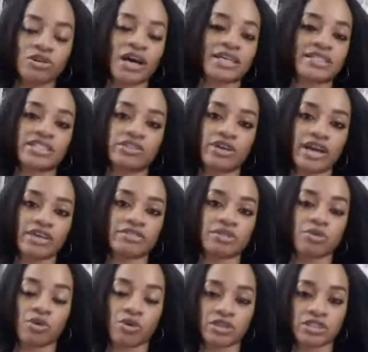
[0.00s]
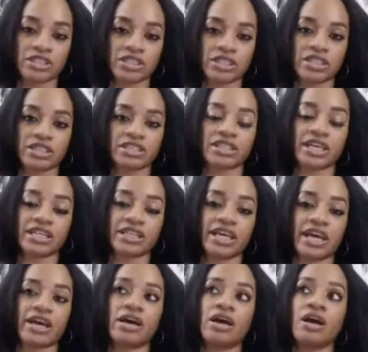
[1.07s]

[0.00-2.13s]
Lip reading: I still have some courses and things like that.